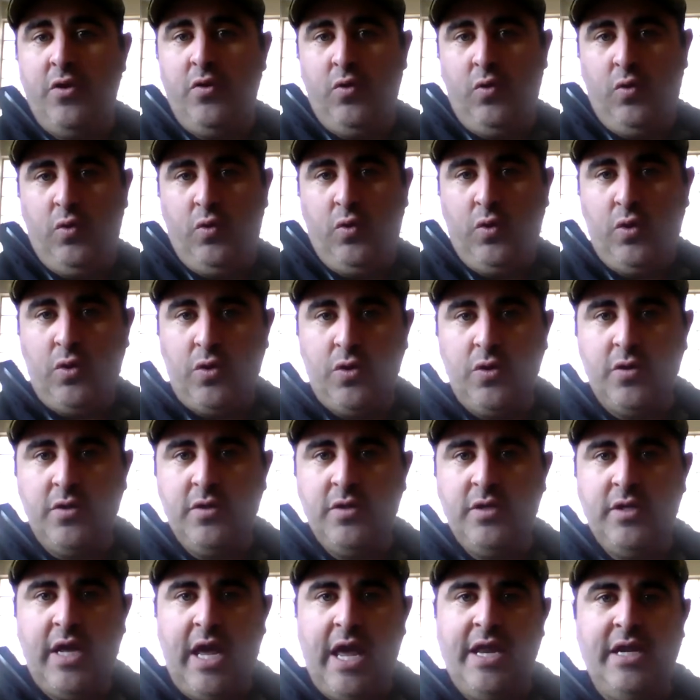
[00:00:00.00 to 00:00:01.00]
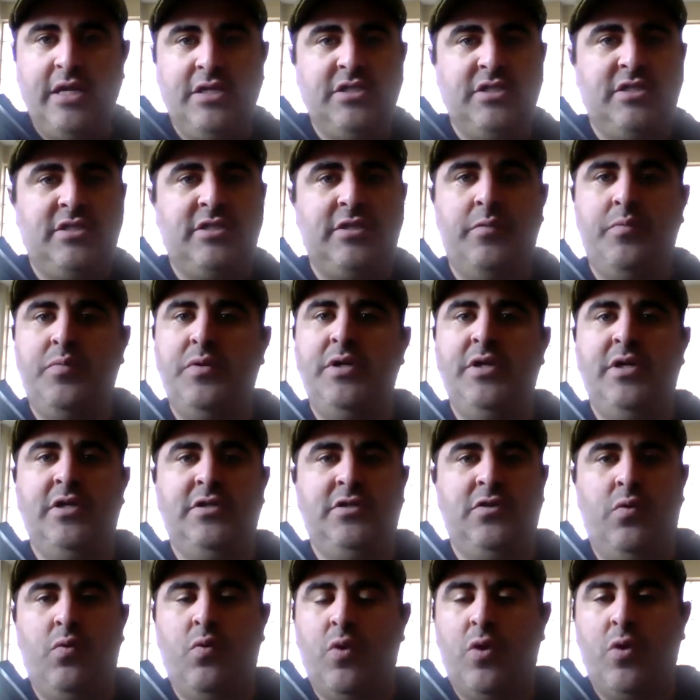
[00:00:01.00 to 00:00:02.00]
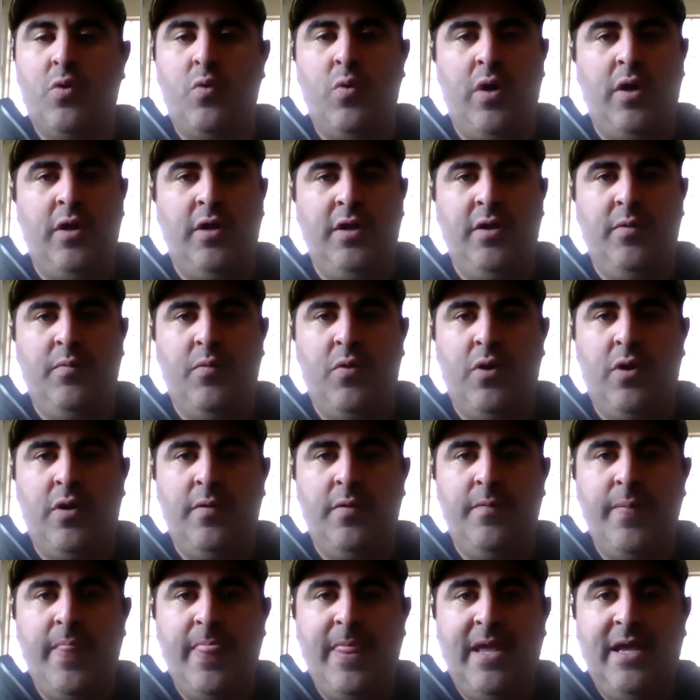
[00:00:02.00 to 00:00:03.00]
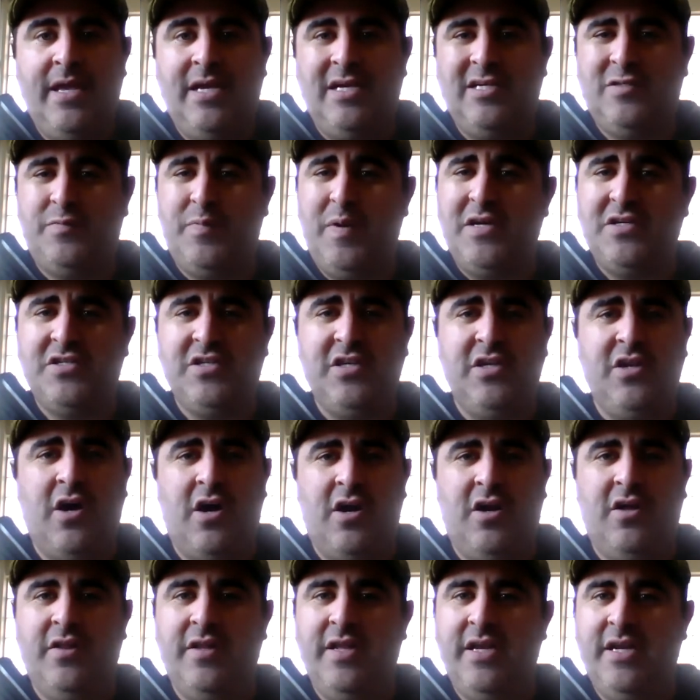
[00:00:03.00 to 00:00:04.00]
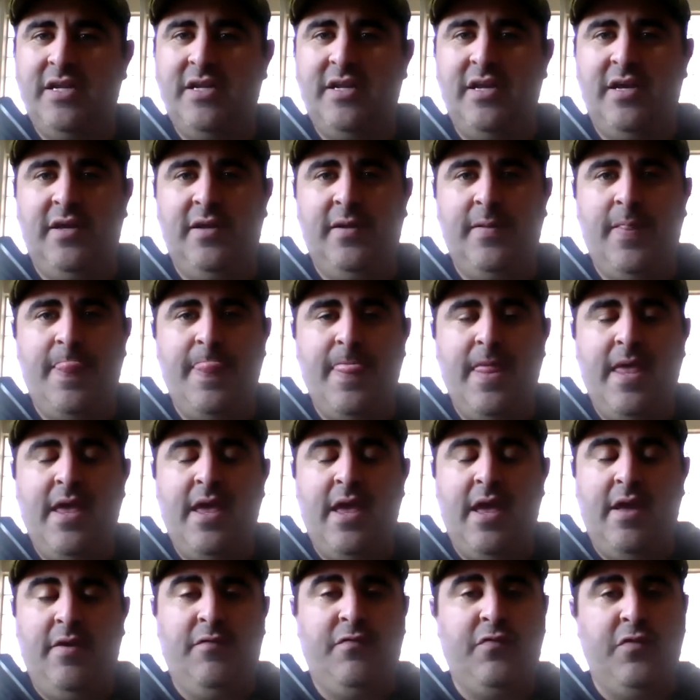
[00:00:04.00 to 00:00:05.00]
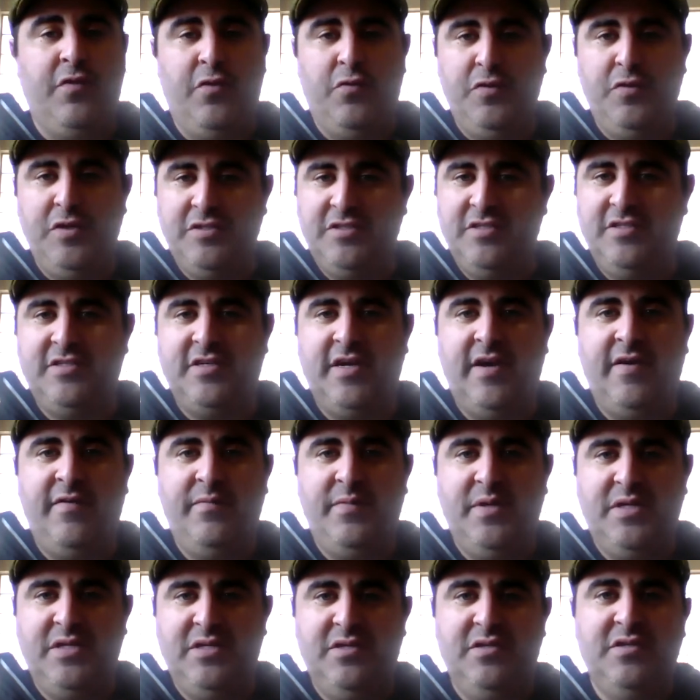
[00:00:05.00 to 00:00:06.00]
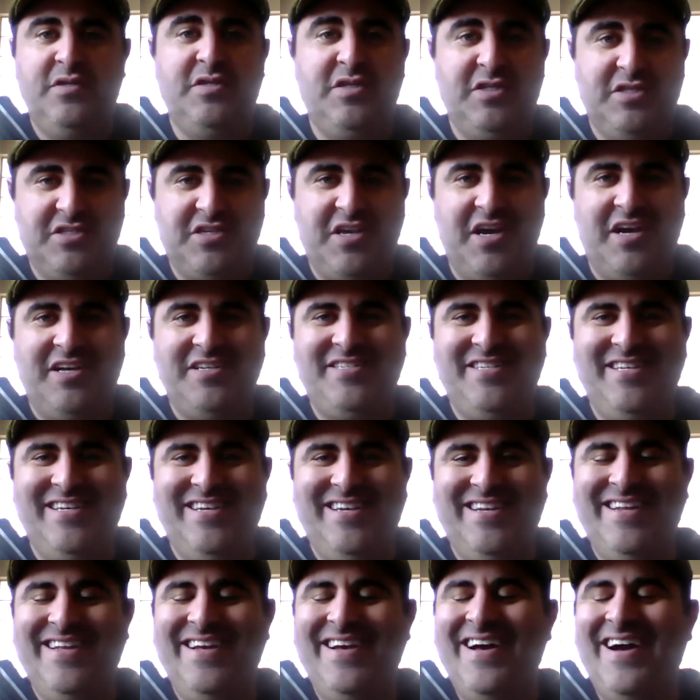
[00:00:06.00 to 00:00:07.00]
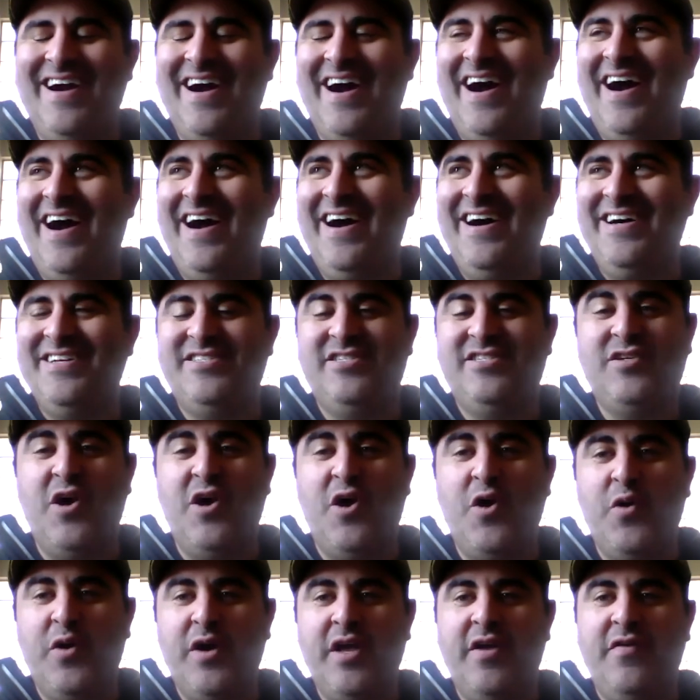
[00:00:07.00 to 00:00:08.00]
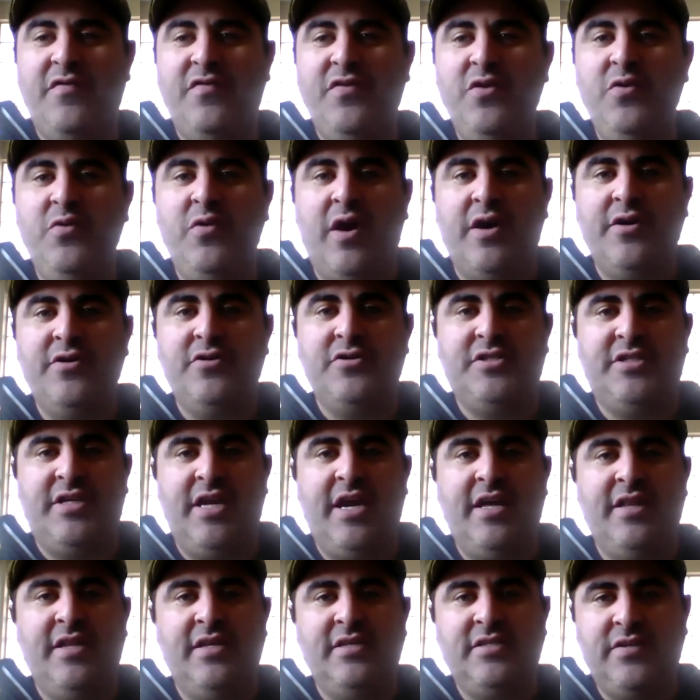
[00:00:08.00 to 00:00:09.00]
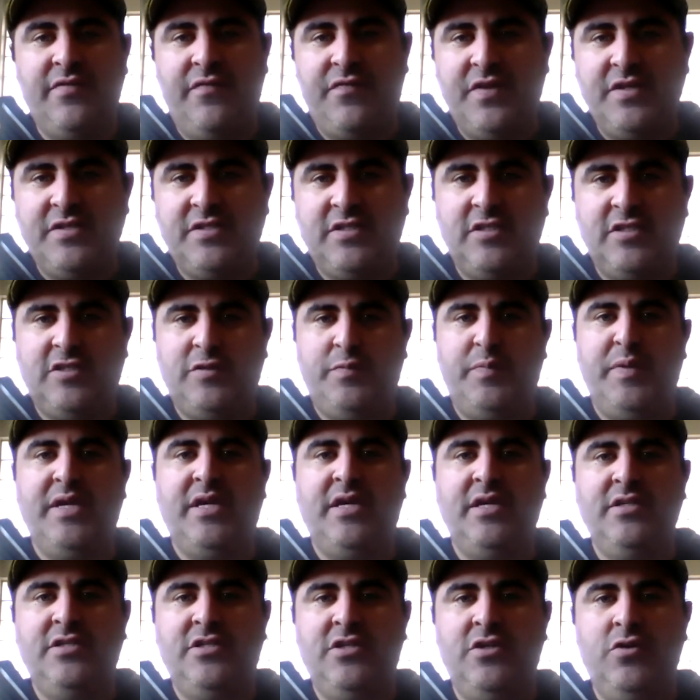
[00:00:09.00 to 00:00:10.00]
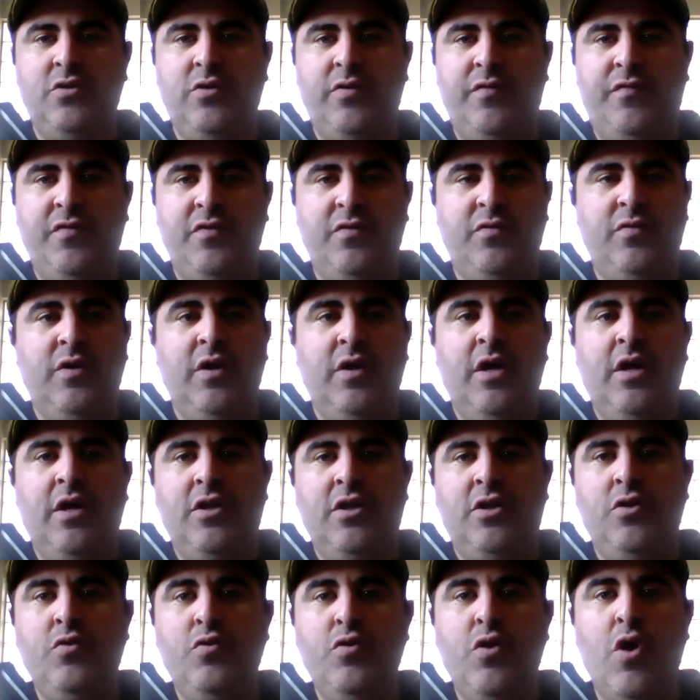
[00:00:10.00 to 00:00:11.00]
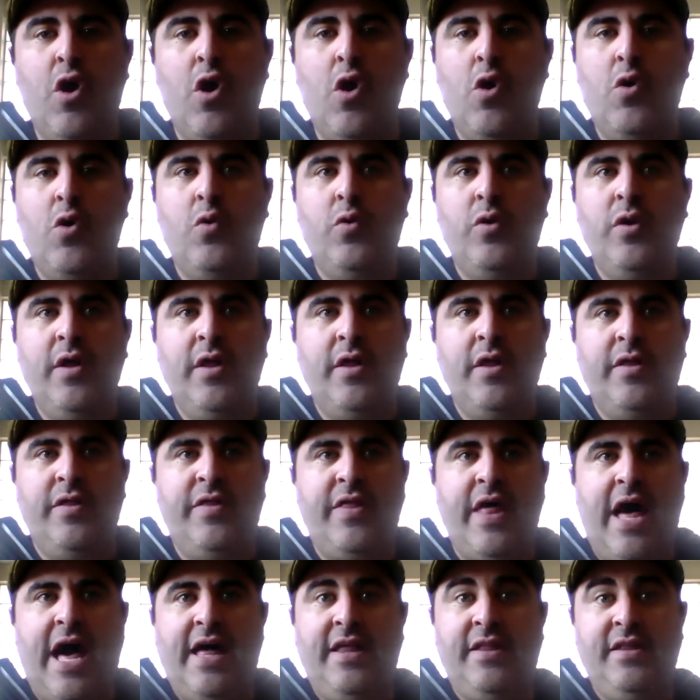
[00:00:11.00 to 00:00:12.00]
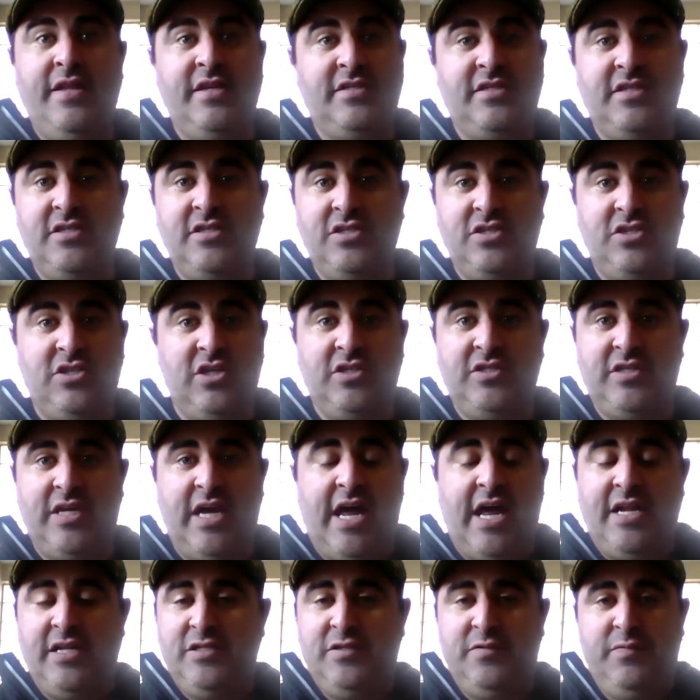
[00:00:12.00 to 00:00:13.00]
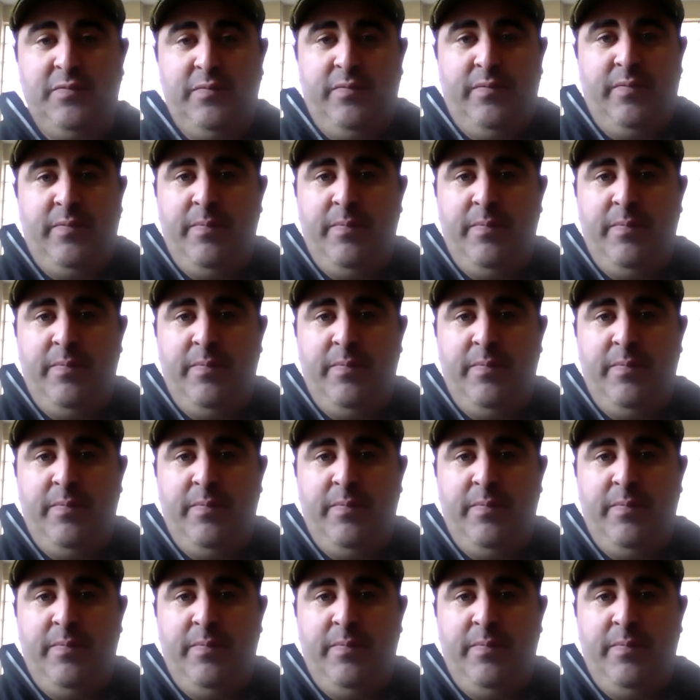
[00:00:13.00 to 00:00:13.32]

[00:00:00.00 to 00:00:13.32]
you learned, and it just simply doesn't work well anymore, especially not on LinkedIn. And for the reasons I've been discussing. So if you understand this, if this is speaking to you, if you know that this is just at its